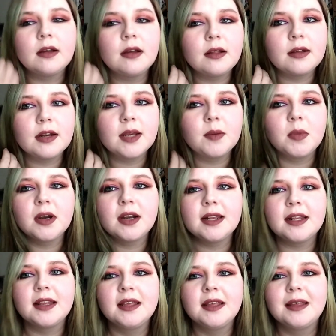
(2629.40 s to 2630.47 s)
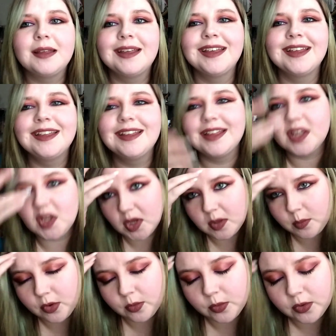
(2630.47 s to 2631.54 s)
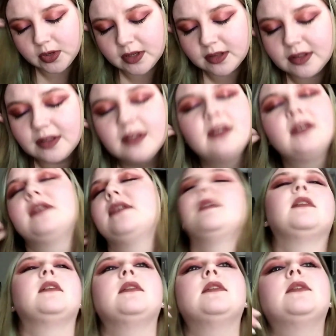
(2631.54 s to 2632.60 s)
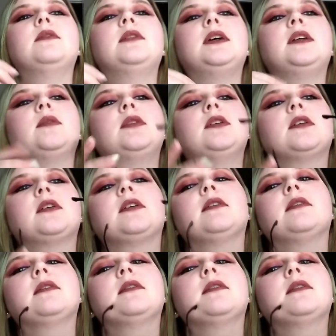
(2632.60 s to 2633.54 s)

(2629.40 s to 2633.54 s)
holiday party appropriate Lolita look